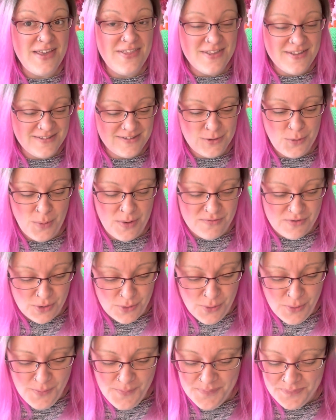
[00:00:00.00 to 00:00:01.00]
the
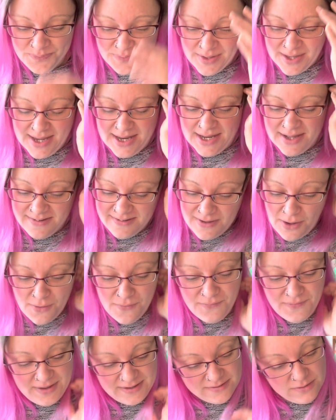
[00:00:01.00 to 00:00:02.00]
Squirrel.
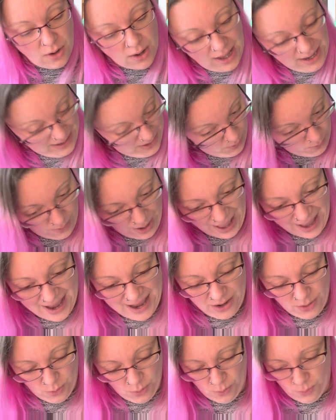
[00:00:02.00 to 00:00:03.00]
Sophie's got her little
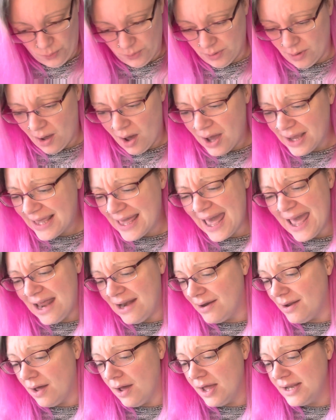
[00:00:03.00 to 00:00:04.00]
acorn.
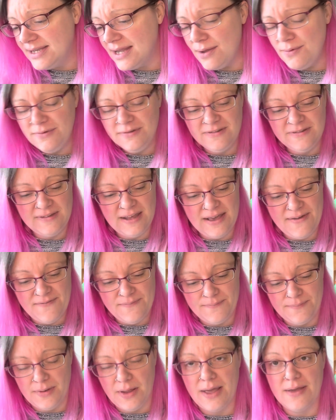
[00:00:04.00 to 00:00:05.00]
Again, I don't
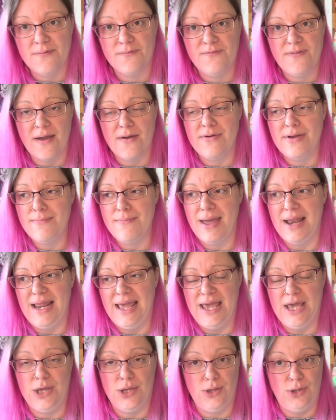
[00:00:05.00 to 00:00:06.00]
see like very
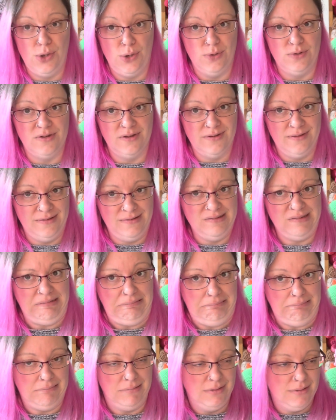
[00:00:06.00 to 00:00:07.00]
many good
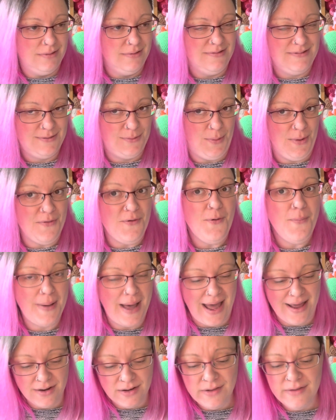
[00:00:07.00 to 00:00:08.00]
squirrel
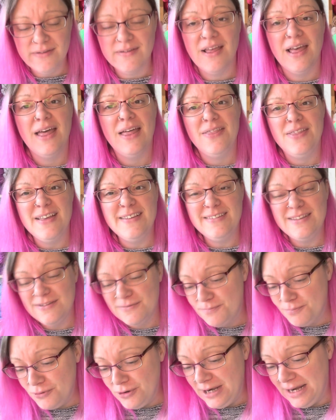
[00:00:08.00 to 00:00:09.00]
patterns. This is
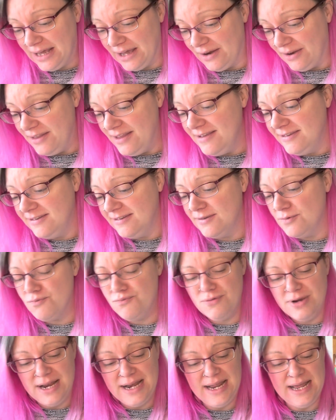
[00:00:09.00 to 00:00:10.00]
brilliant. This is a
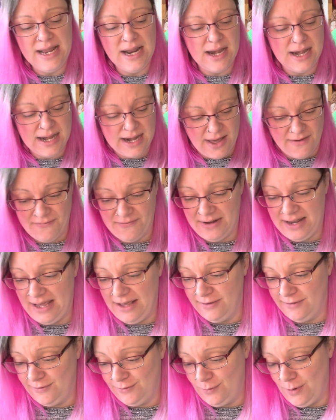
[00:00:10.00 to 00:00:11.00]
really
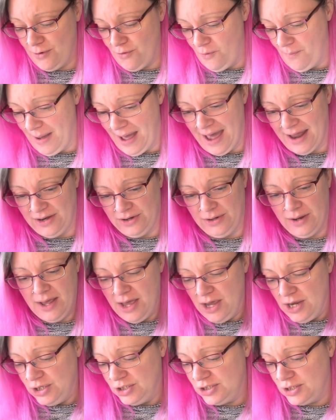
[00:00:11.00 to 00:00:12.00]
lovely squirrel pattern.
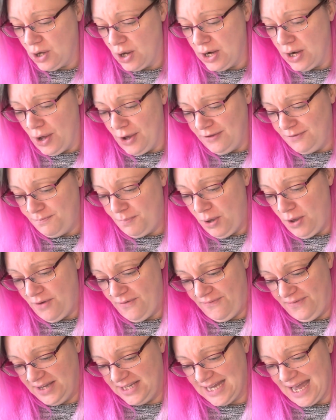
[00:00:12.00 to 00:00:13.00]
She's got a nice
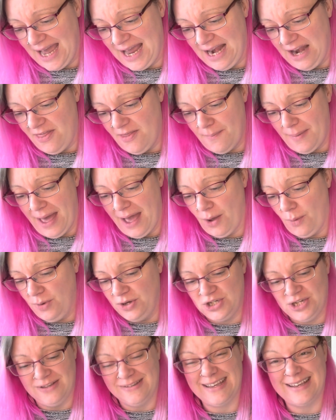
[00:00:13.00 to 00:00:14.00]
poofy tail at the back,
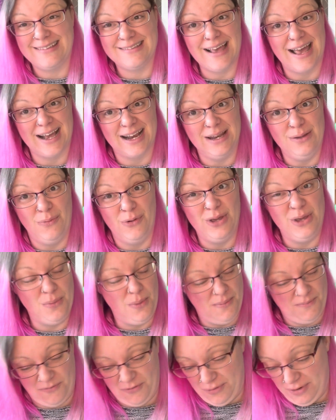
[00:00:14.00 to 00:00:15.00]
which is exactly what you
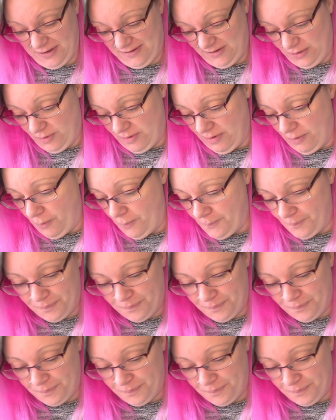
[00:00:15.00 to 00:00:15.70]
want for a squirrel.